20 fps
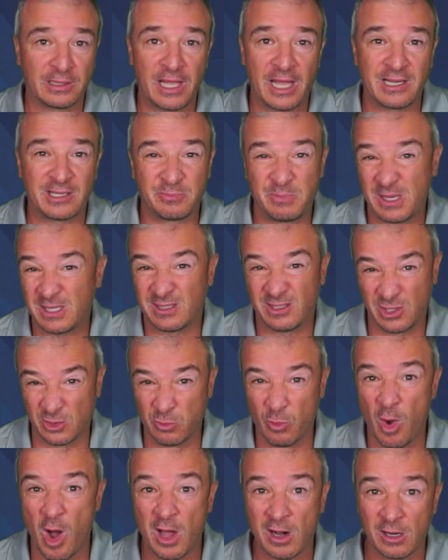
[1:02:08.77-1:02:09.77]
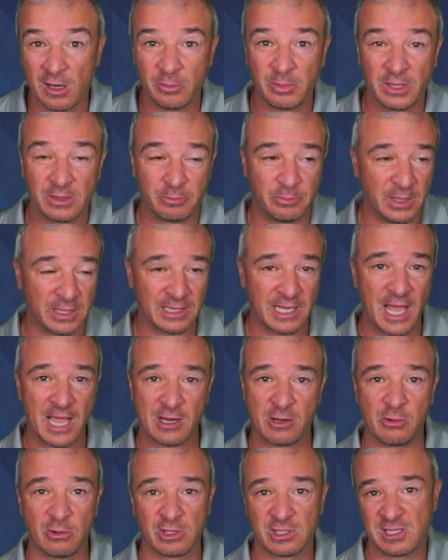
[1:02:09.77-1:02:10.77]
Light is basically just water, but Bud Light,
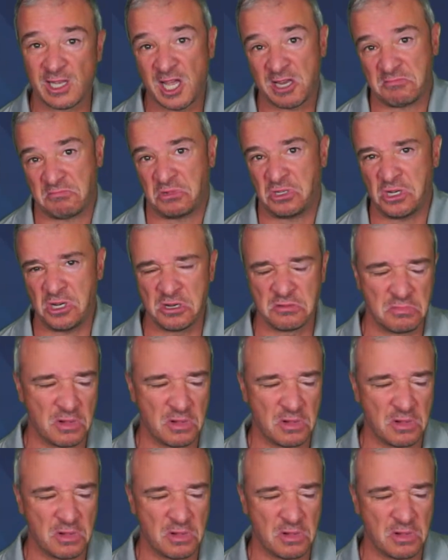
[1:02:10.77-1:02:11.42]
Coors Light, sure,